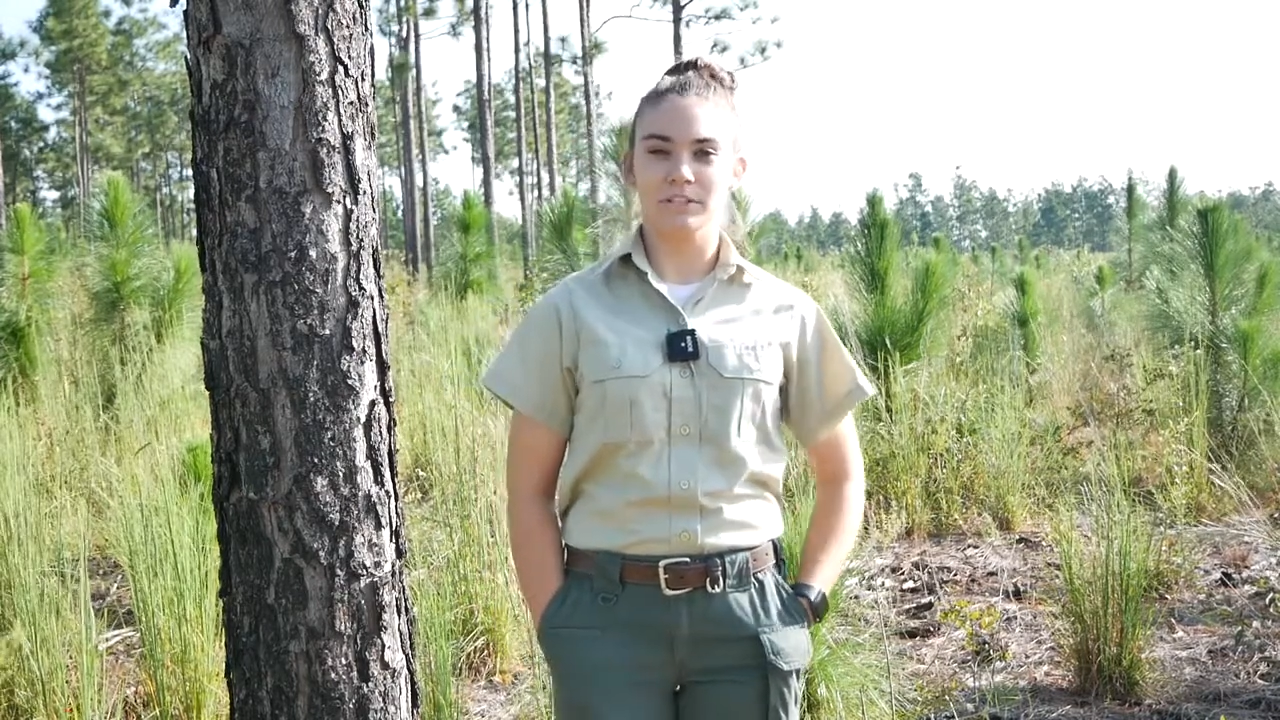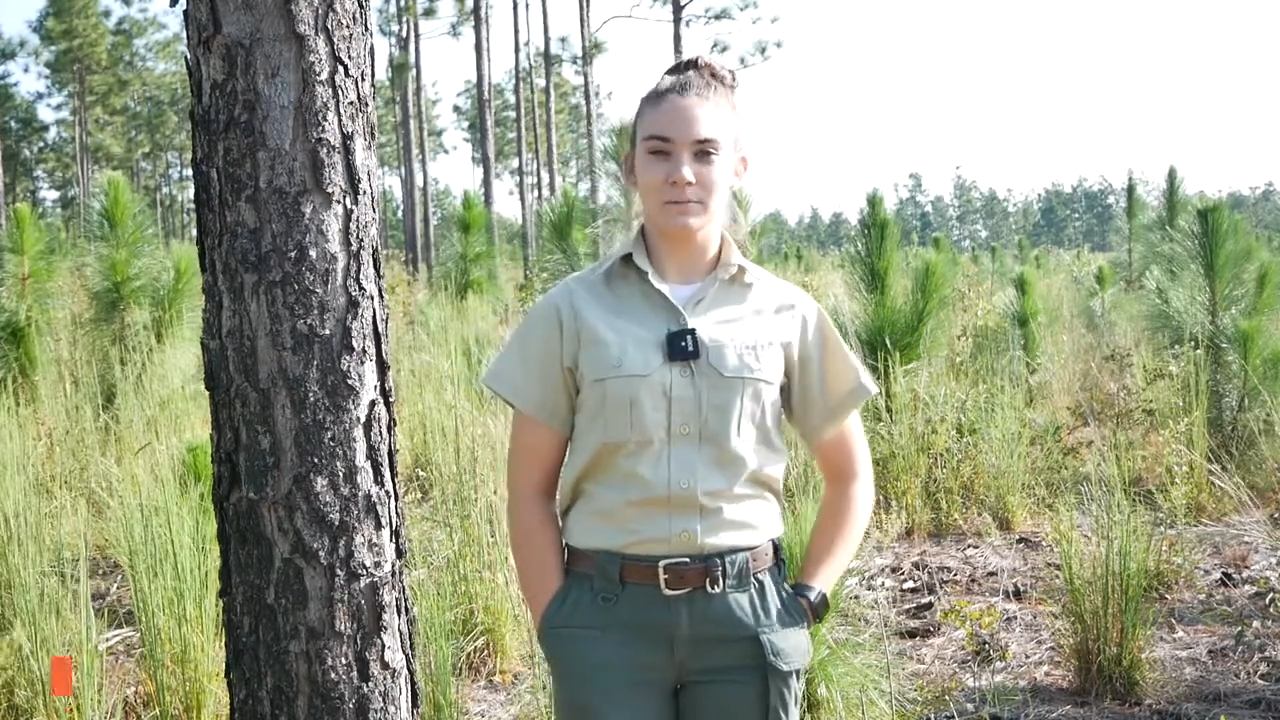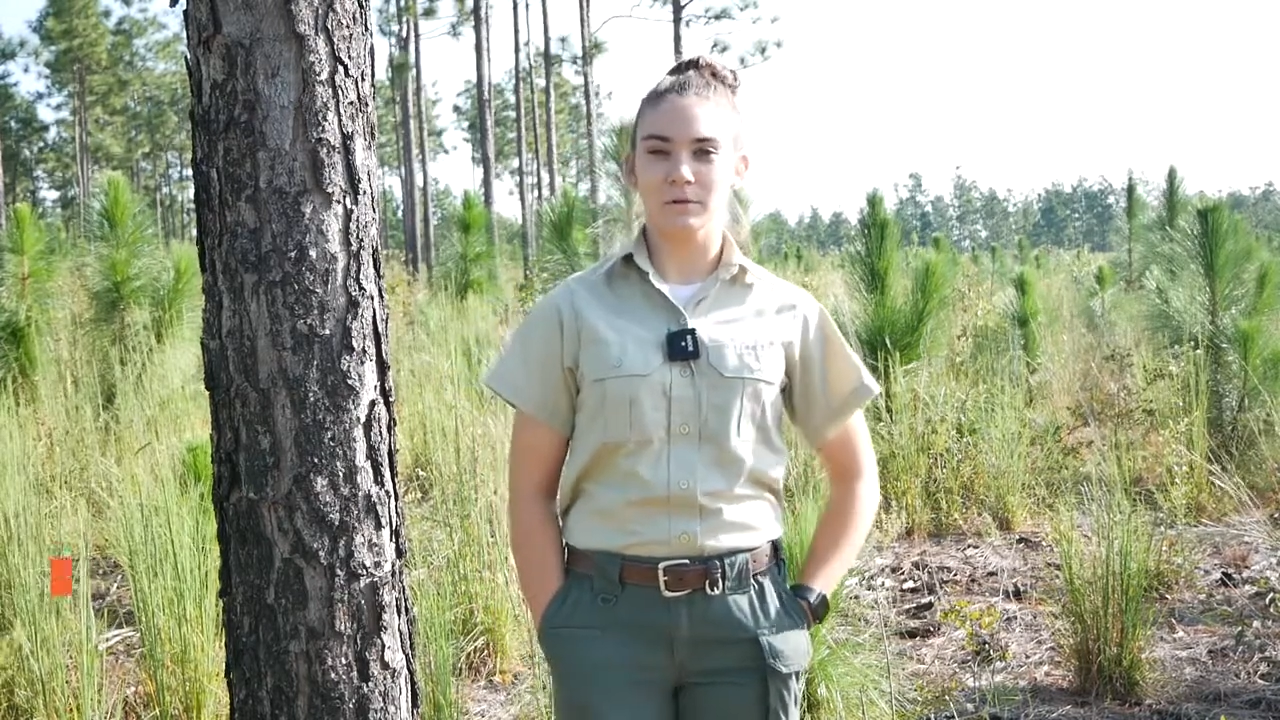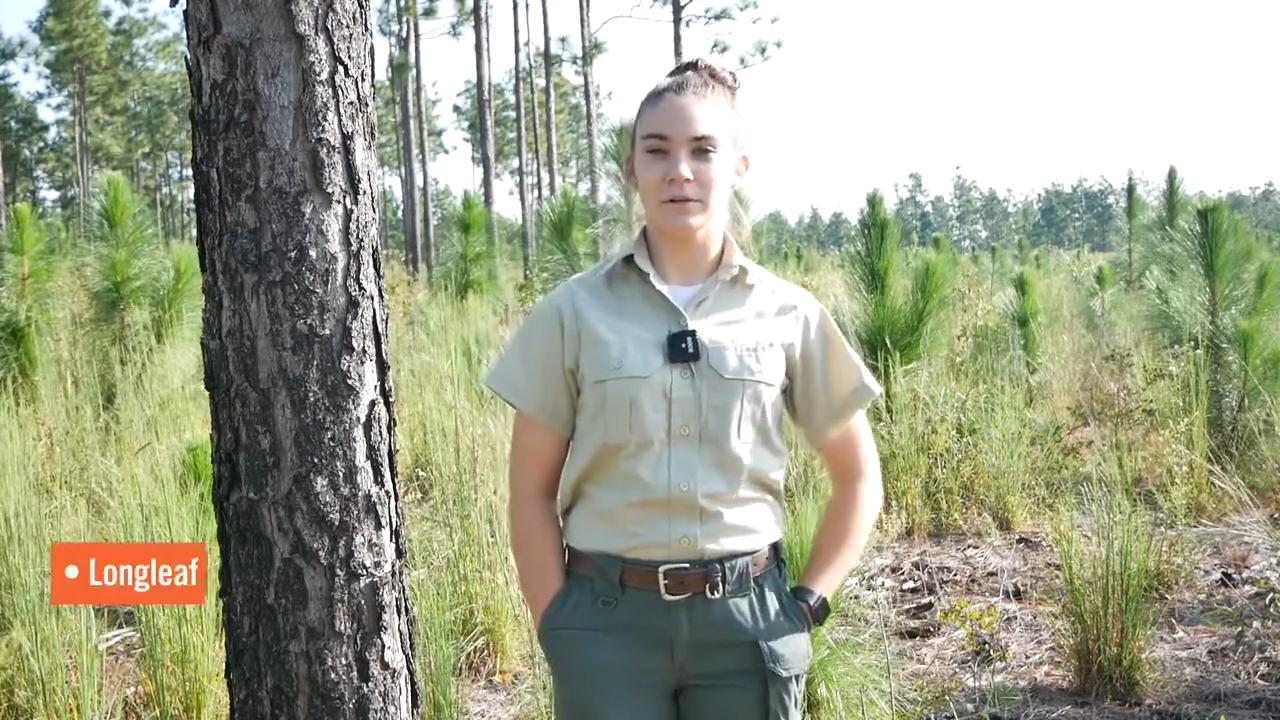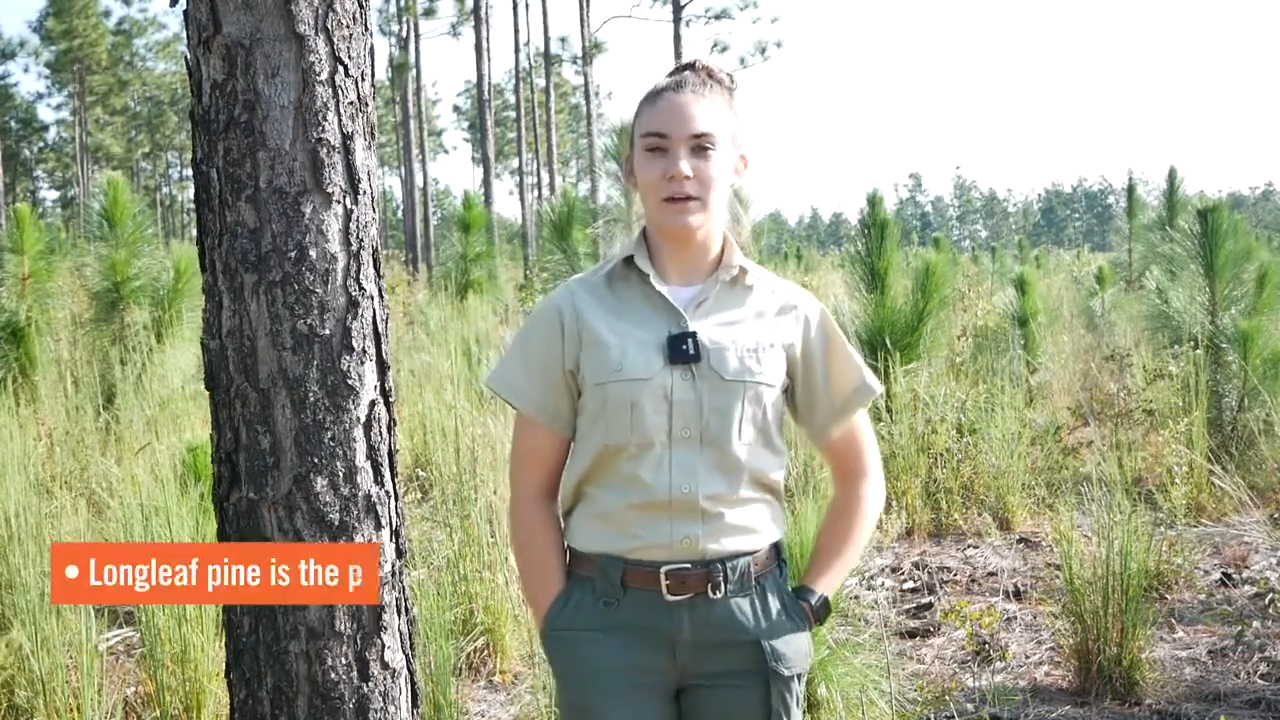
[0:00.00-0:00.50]

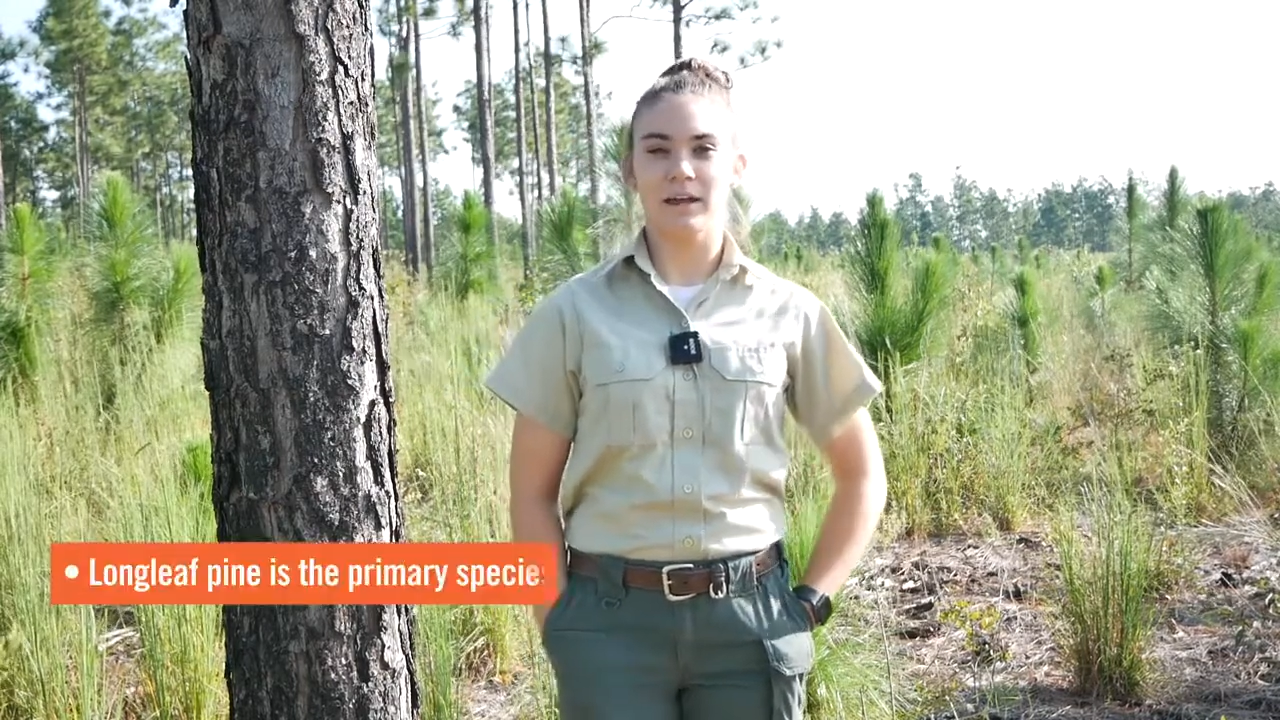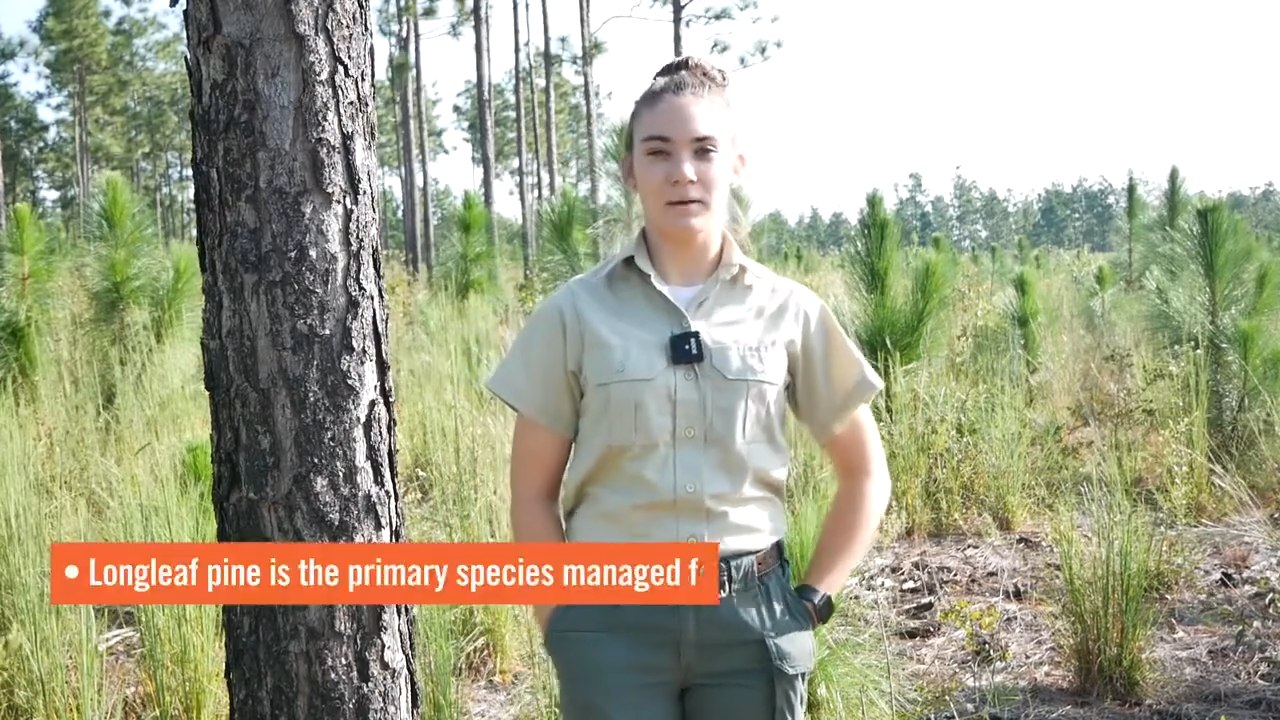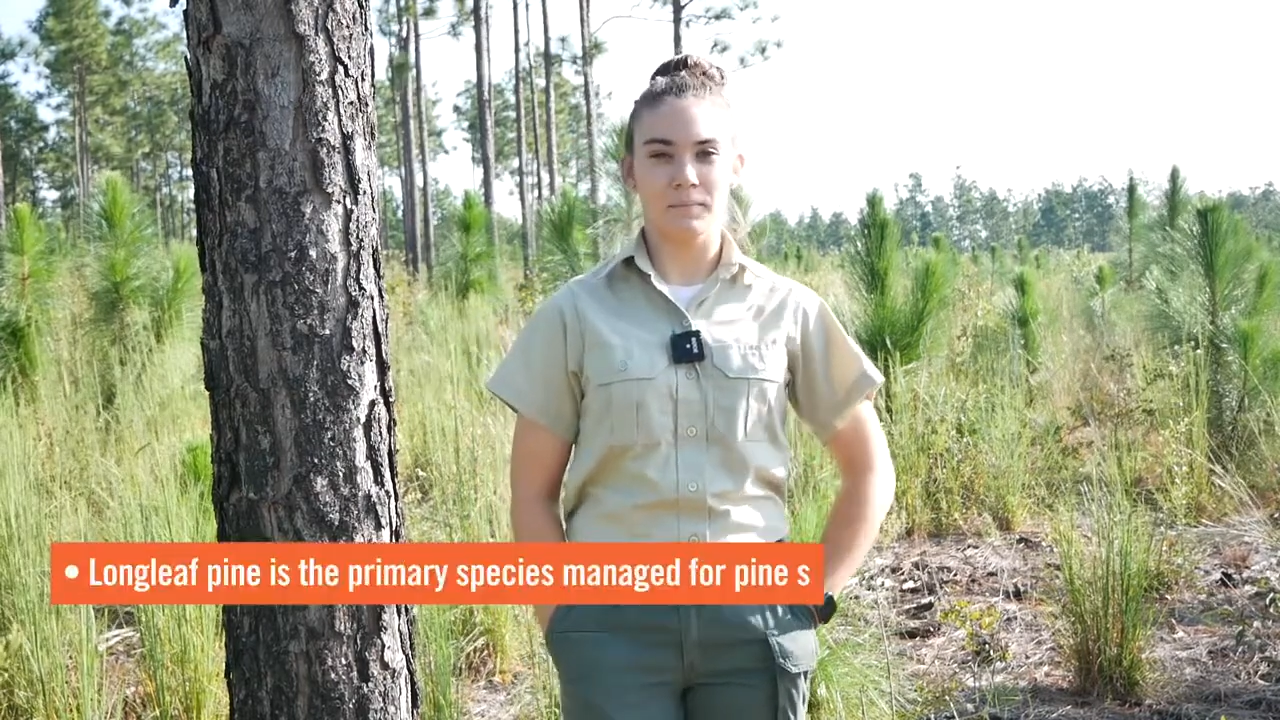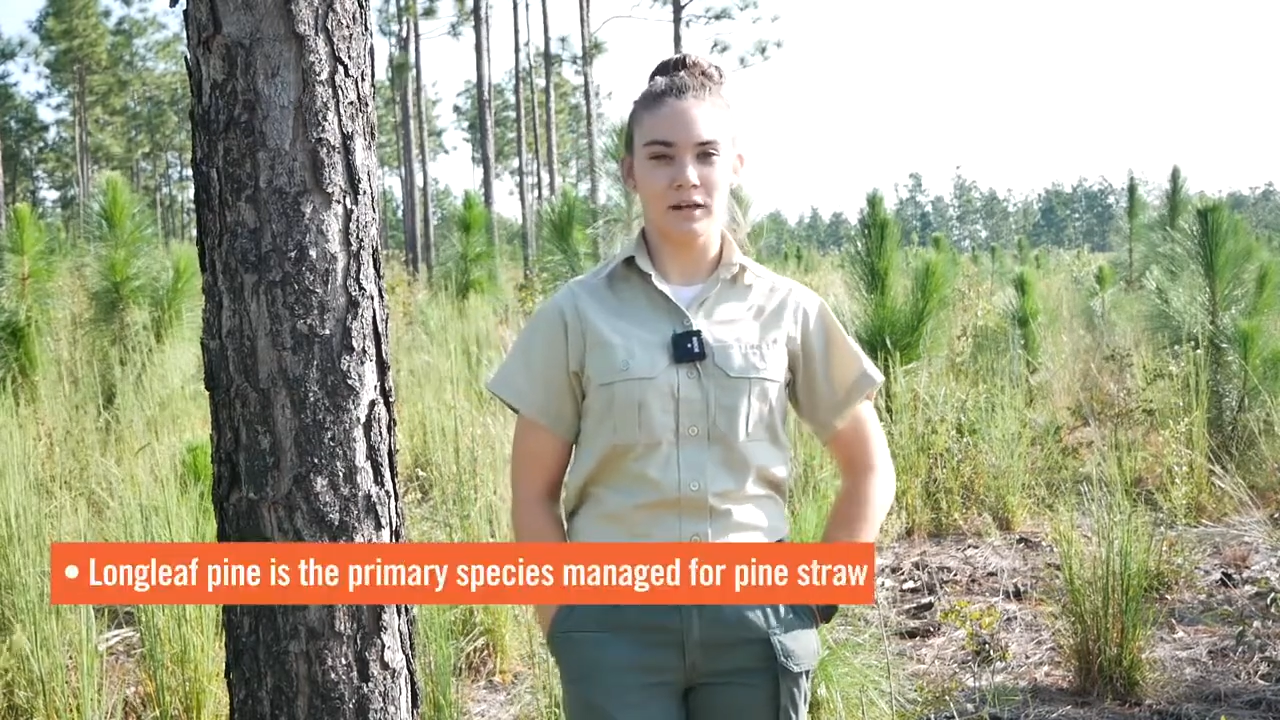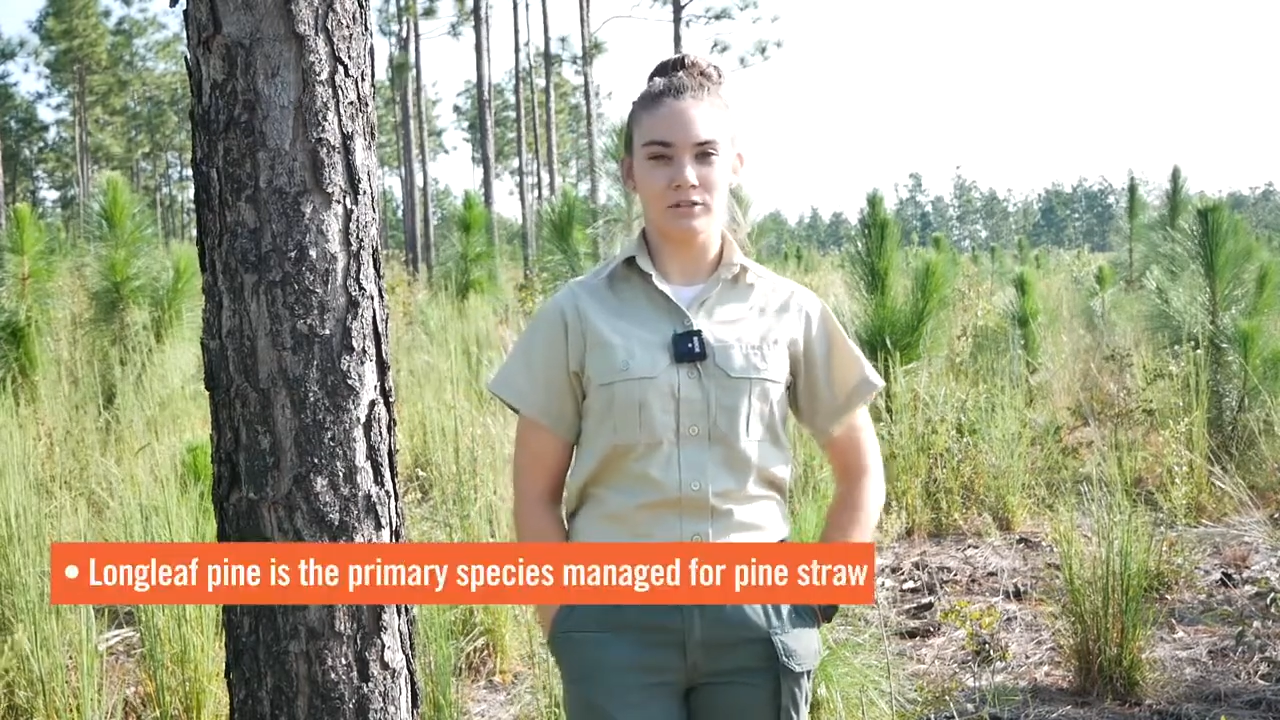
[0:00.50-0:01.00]
timber
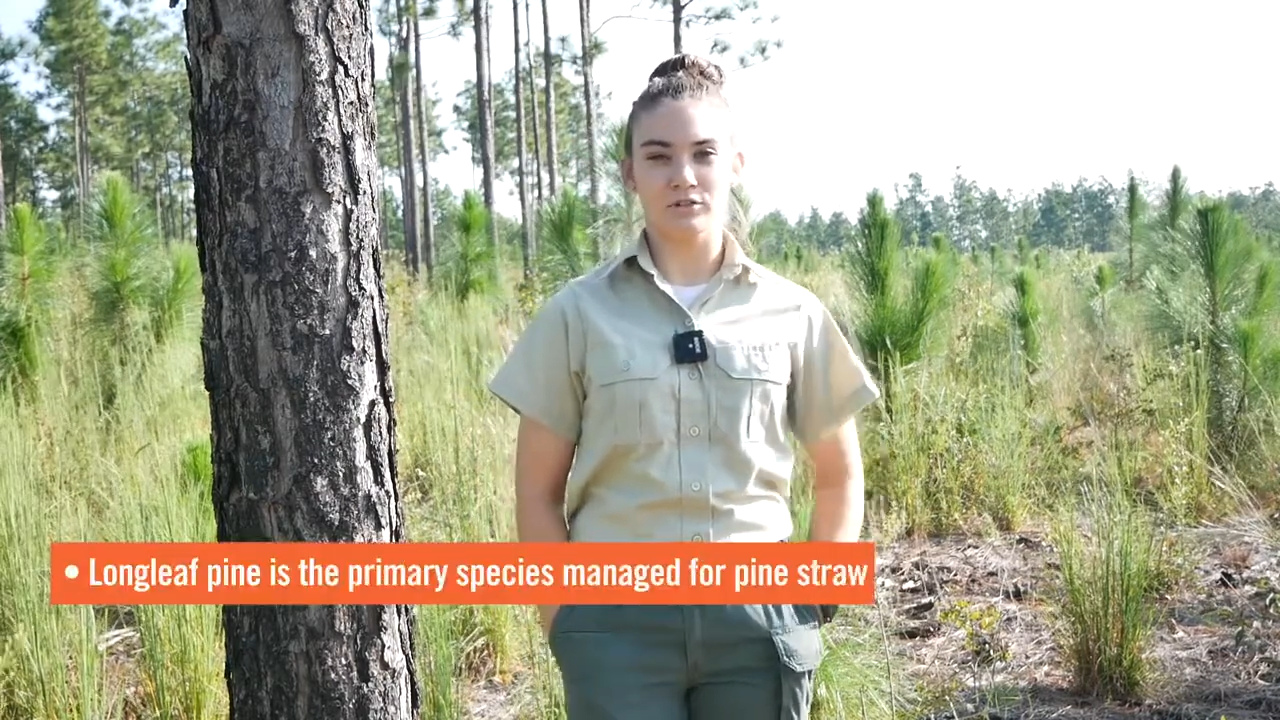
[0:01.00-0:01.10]
and pine